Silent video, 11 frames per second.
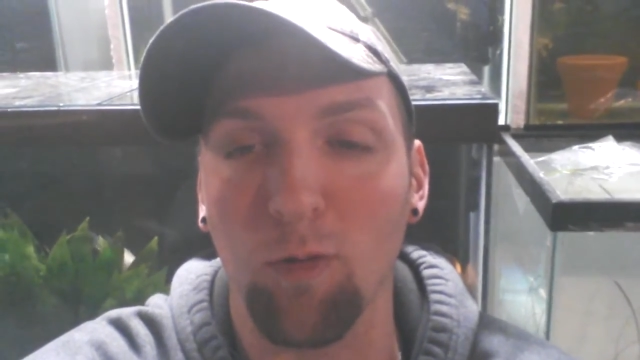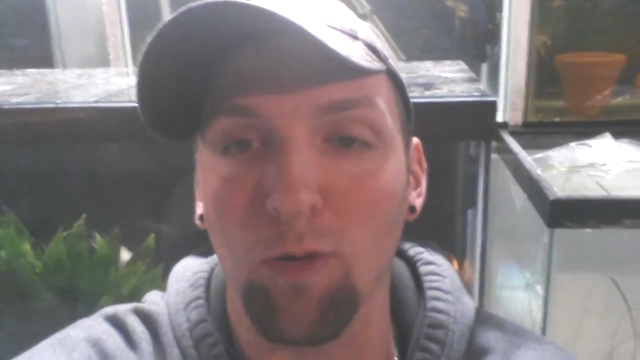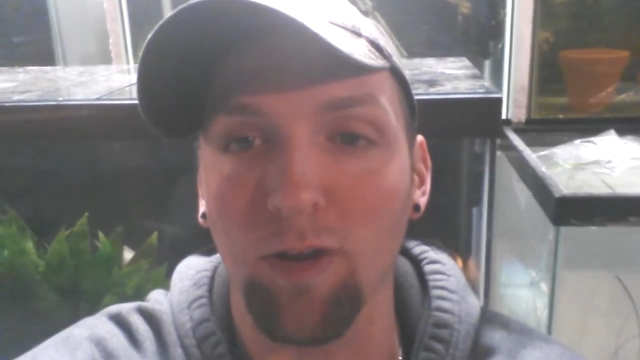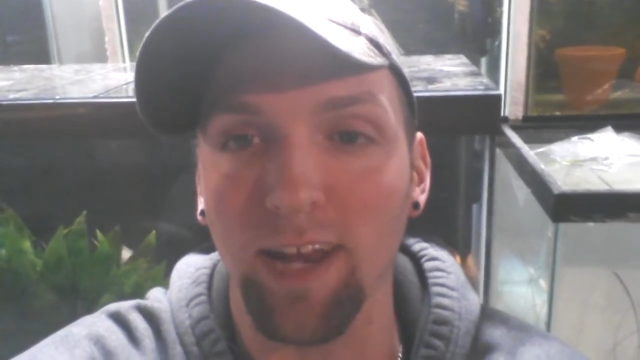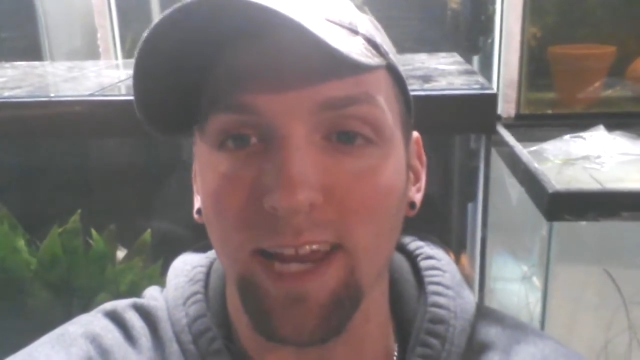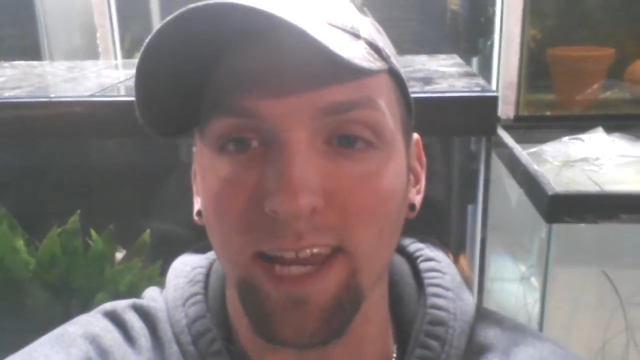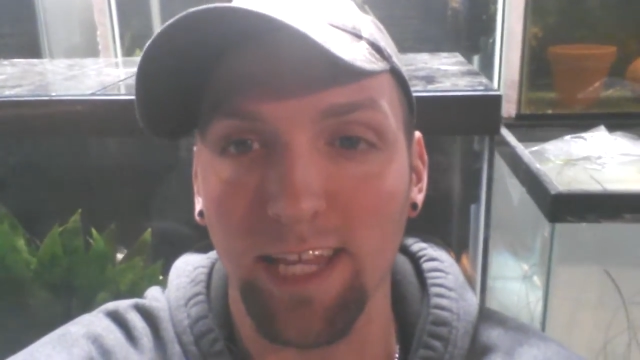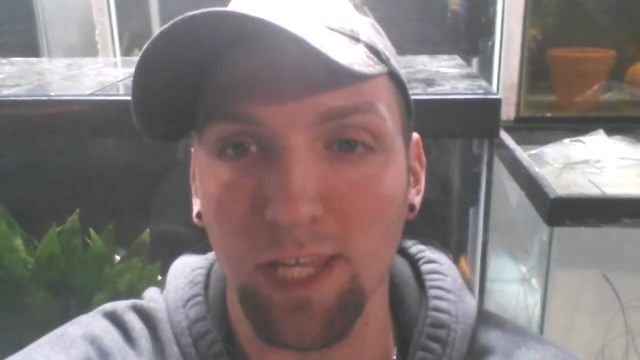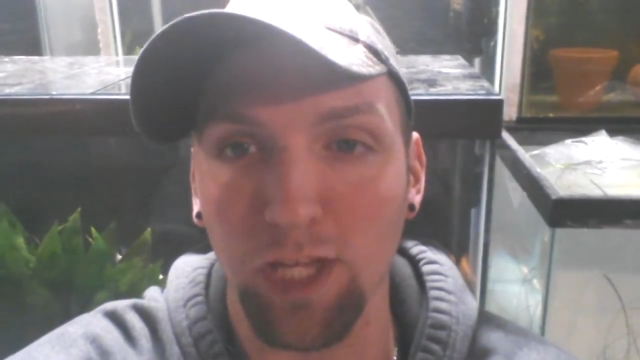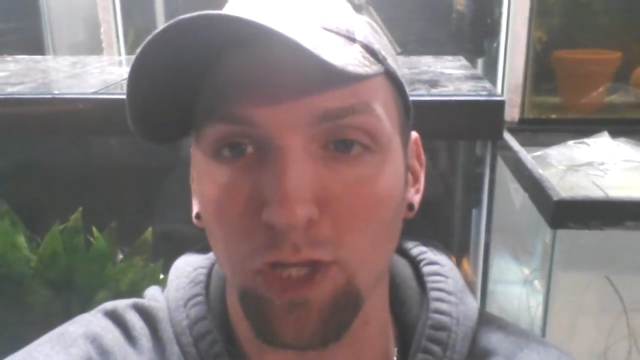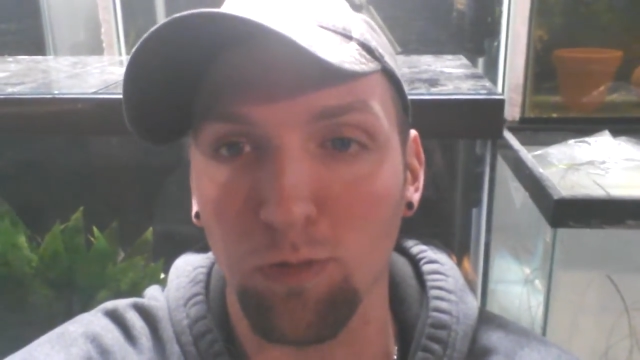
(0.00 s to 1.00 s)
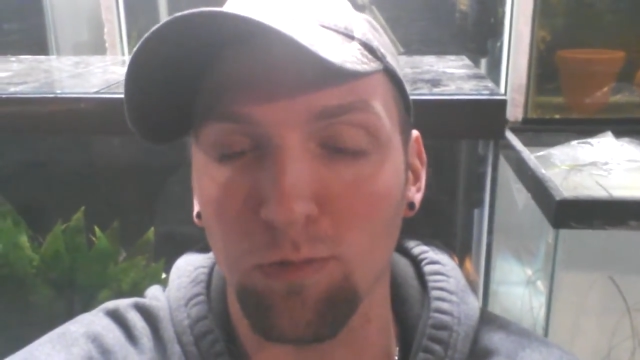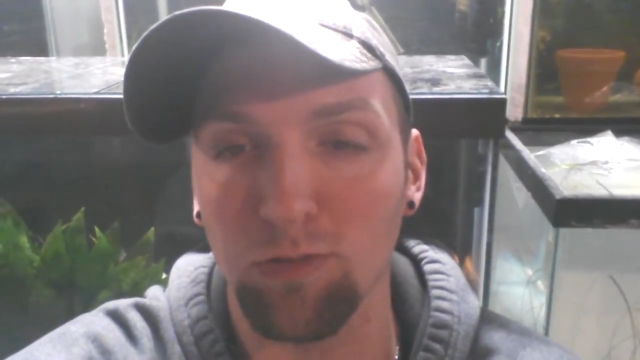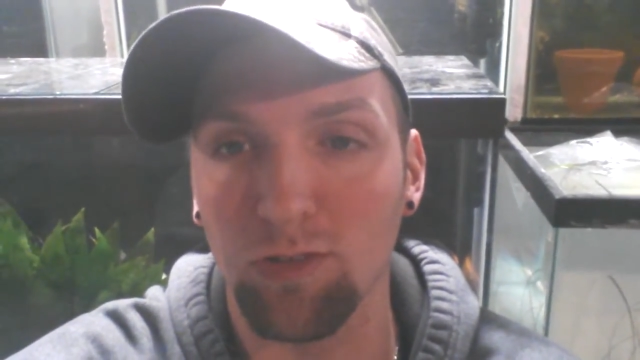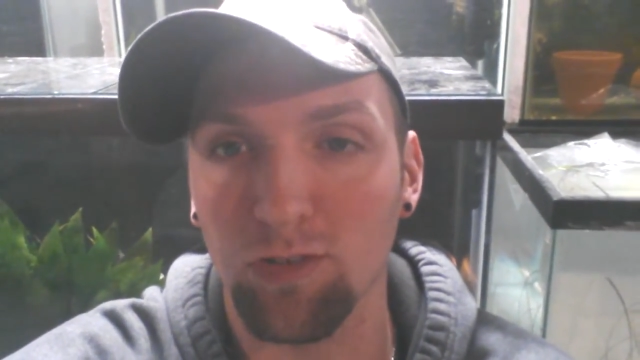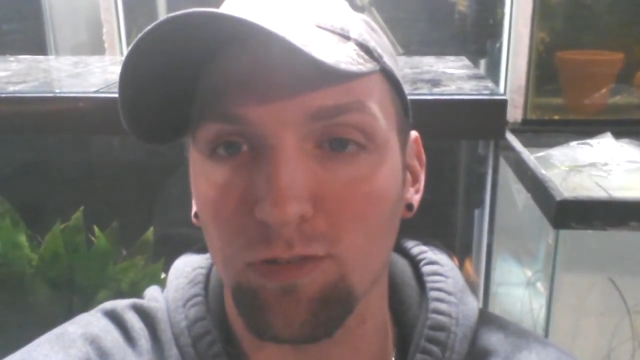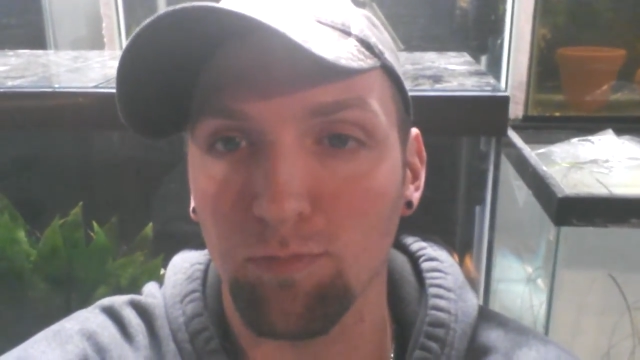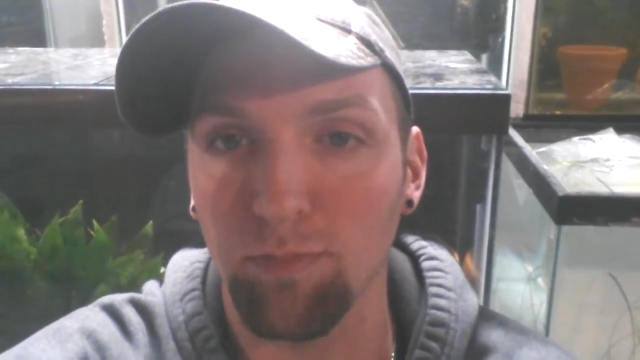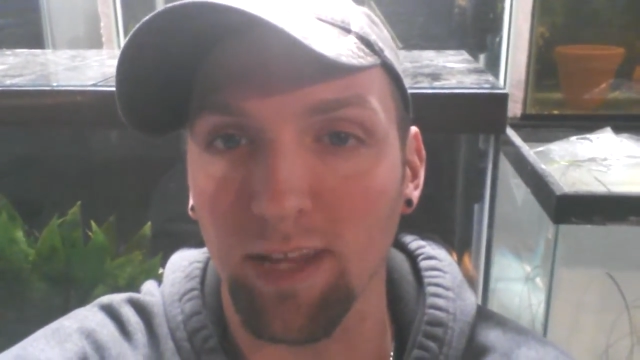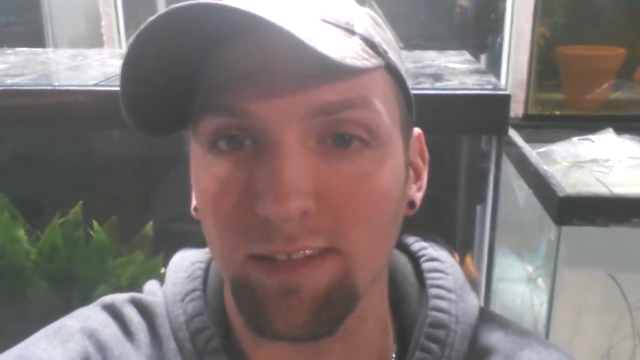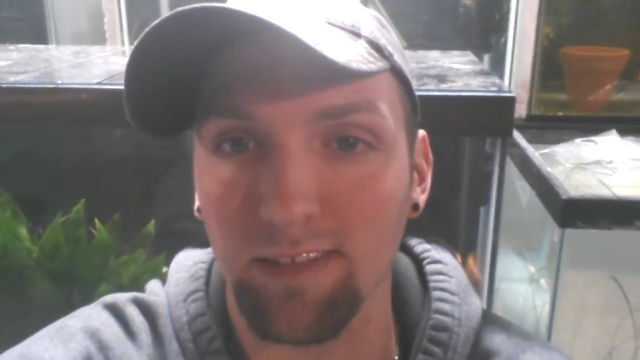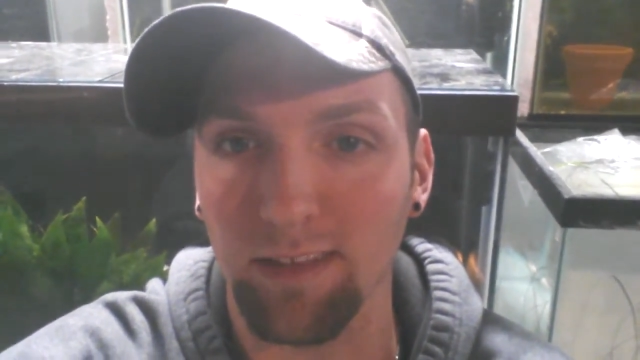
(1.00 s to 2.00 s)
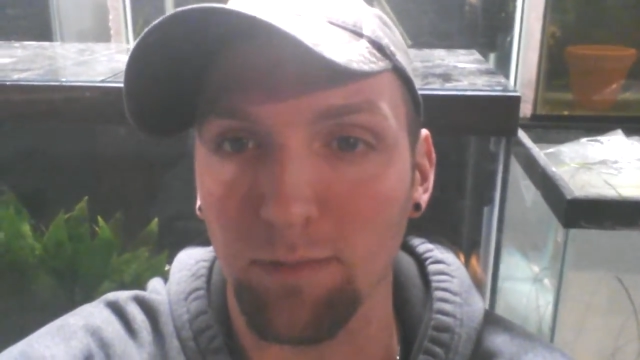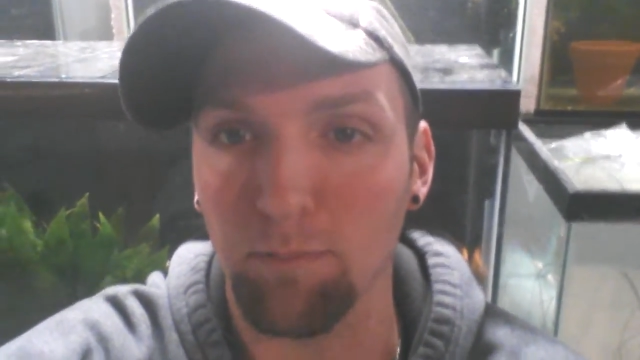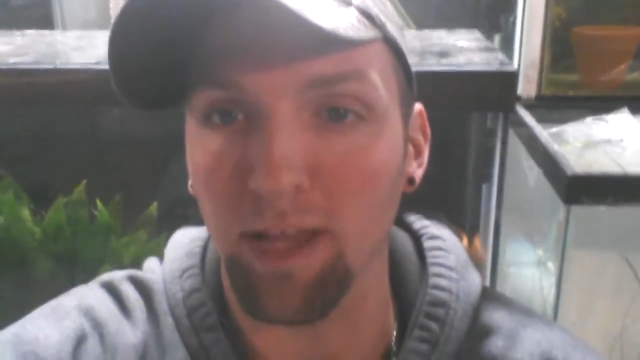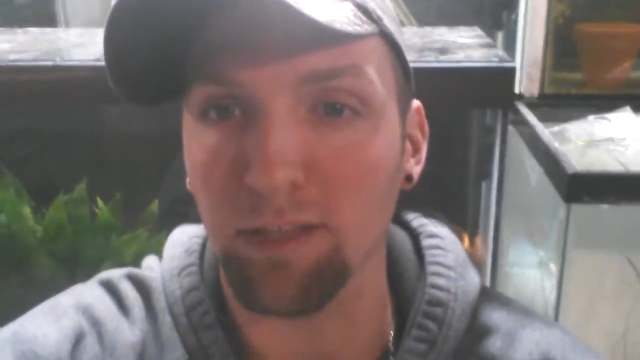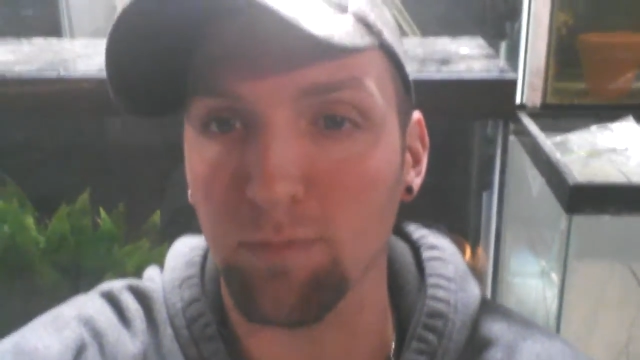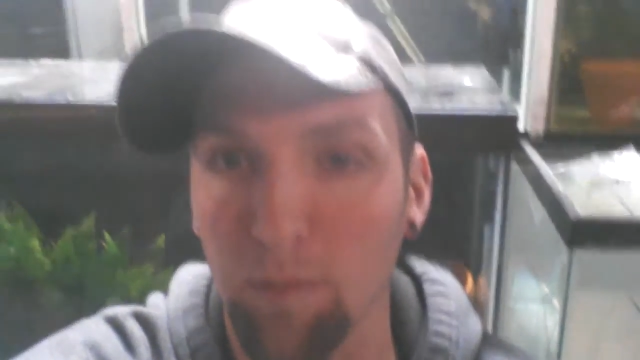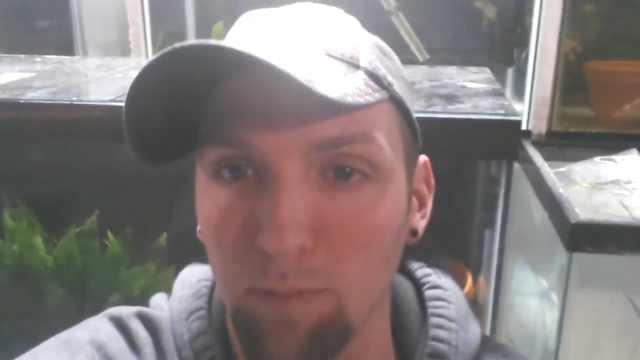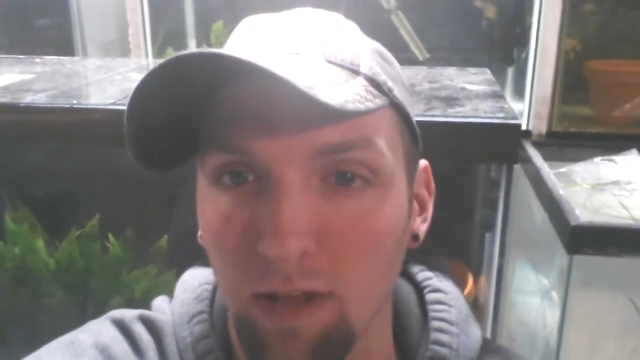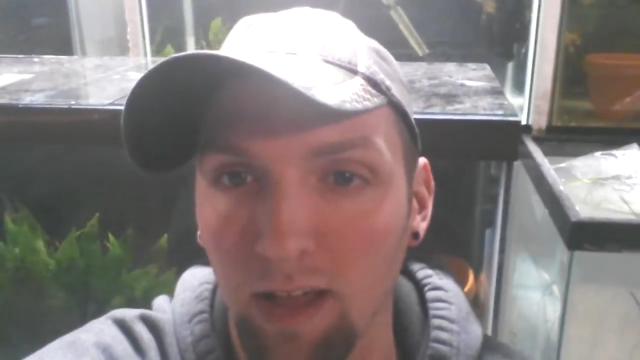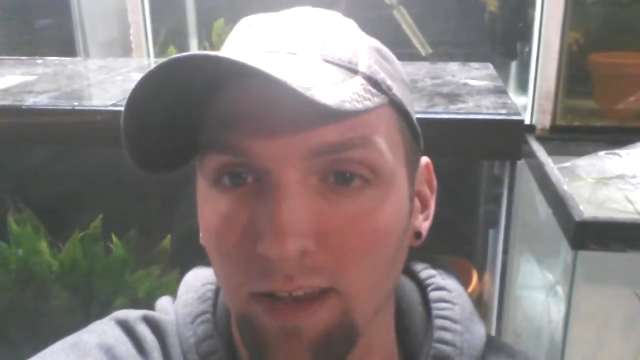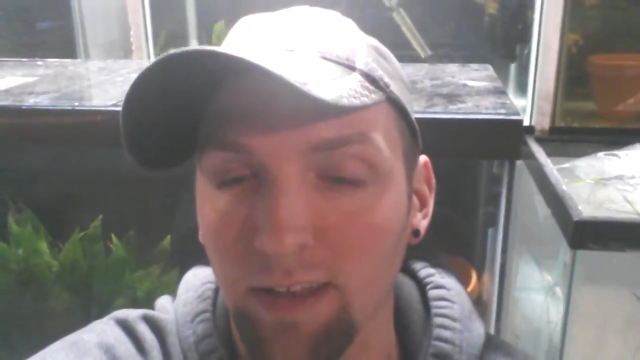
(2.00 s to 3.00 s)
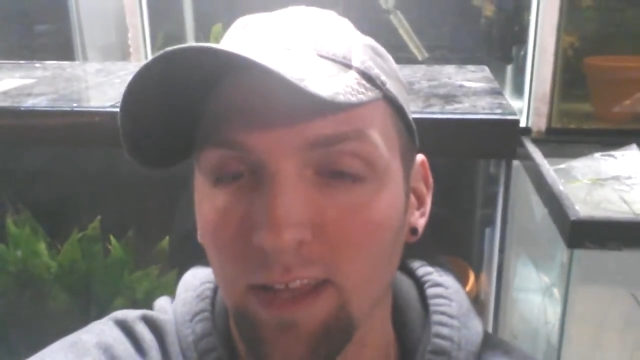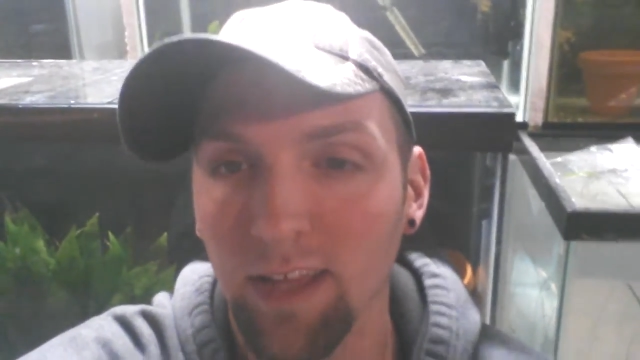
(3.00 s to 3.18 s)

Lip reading: or a huge, basically basement pond.